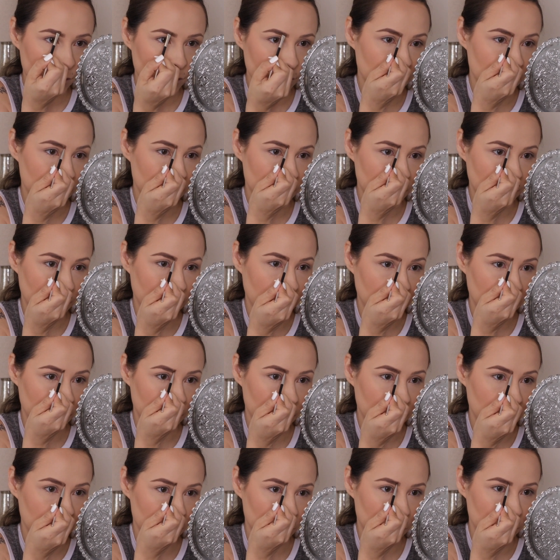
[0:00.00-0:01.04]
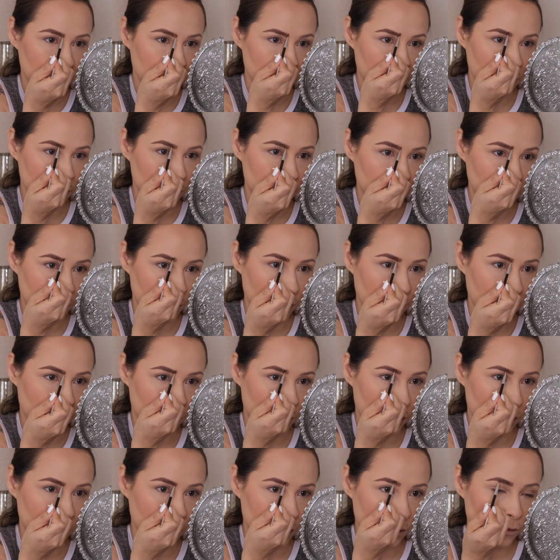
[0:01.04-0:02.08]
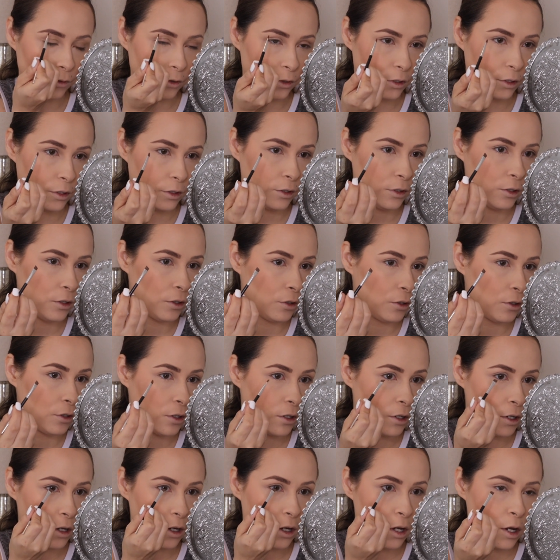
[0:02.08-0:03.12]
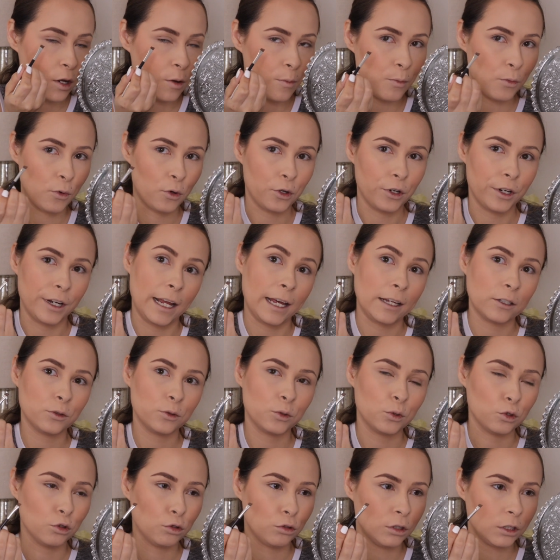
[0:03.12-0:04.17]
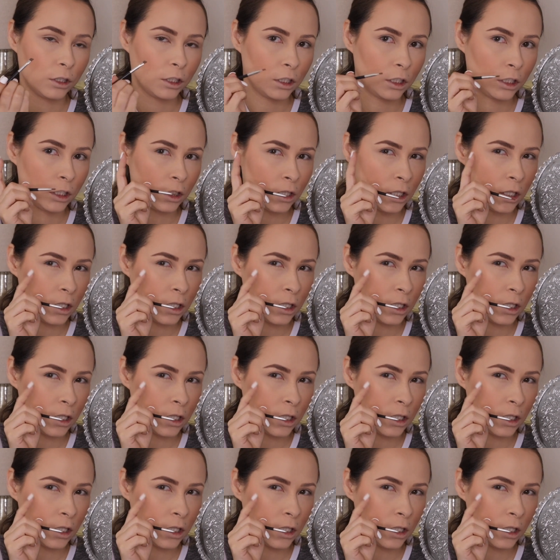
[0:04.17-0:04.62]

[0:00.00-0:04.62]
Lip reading: I don't wanna add any more since we are going for a more natural look.